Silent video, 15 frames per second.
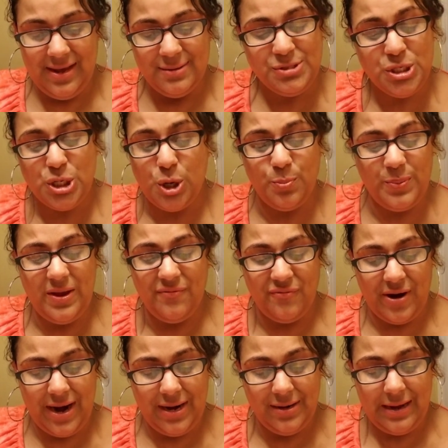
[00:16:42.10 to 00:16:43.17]
So don't be
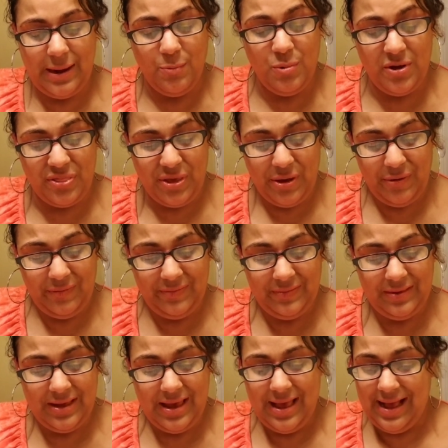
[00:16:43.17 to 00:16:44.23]
afraid. I'm with you.
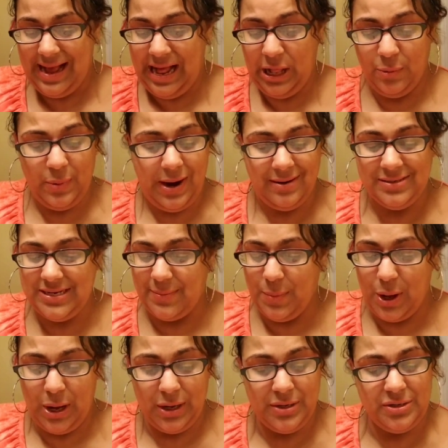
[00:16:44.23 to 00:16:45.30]
I'll round up
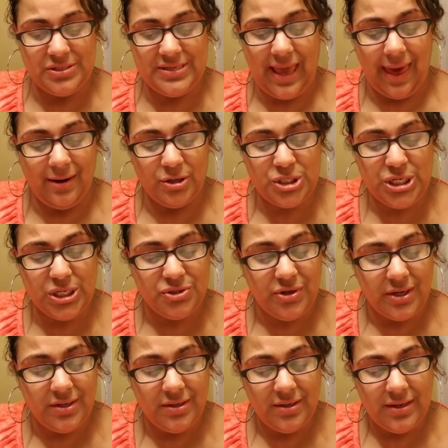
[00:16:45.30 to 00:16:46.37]
all your scattered
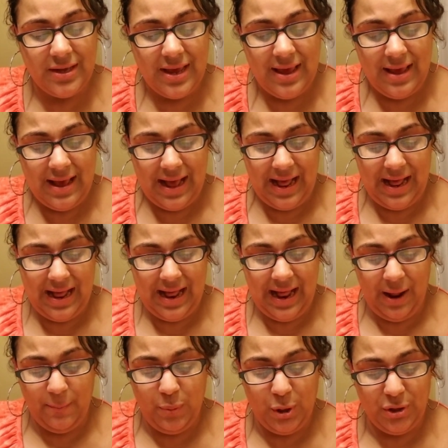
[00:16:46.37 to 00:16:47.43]
children.
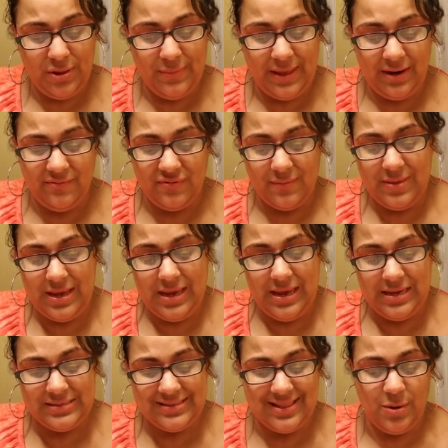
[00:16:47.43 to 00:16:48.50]
I'll pull them in from the
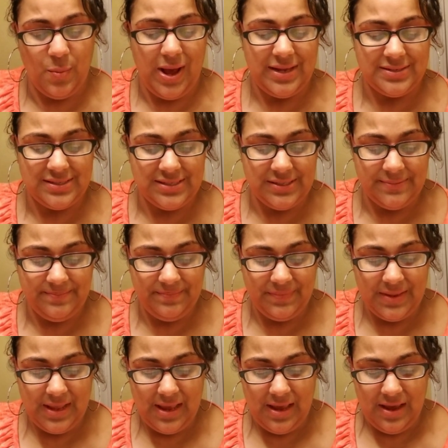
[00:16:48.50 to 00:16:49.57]
east and the west,
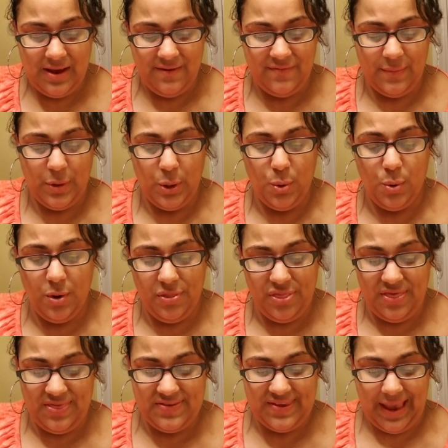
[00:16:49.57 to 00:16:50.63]
from the north
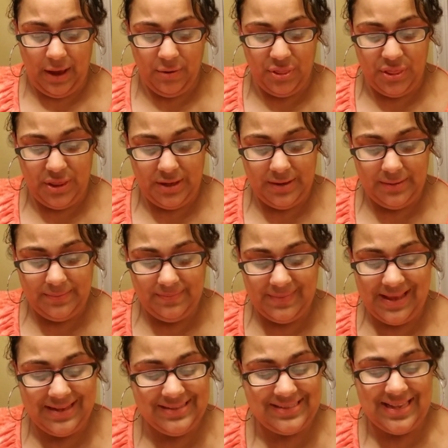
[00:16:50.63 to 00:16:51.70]
and the south,
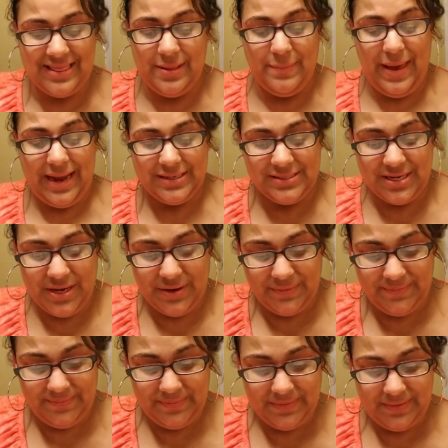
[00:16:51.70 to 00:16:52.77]
and send them back to
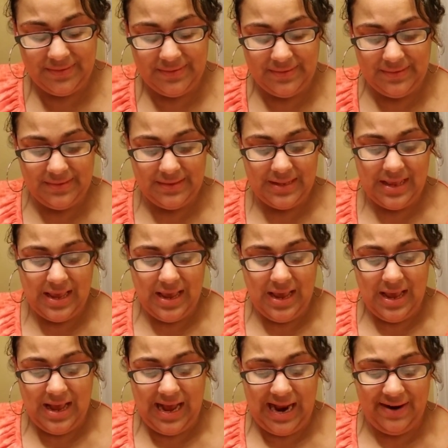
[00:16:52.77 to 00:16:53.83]
you.
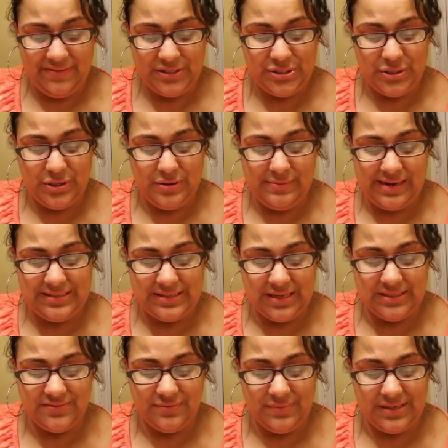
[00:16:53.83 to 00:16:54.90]
I'll return my
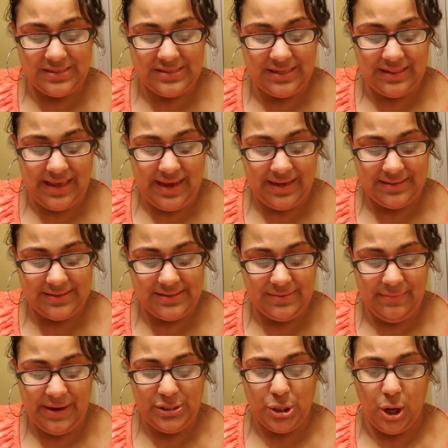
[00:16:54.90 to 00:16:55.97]
sons from distant lands
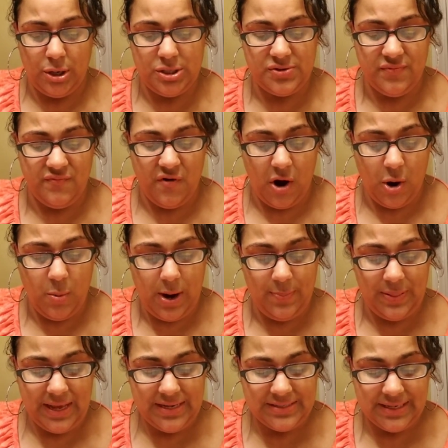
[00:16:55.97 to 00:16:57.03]
and my daughters from faraway
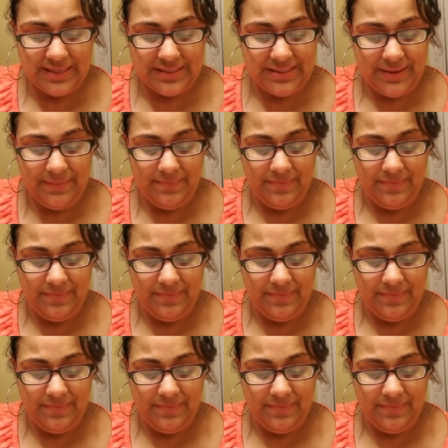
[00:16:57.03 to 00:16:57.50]
places.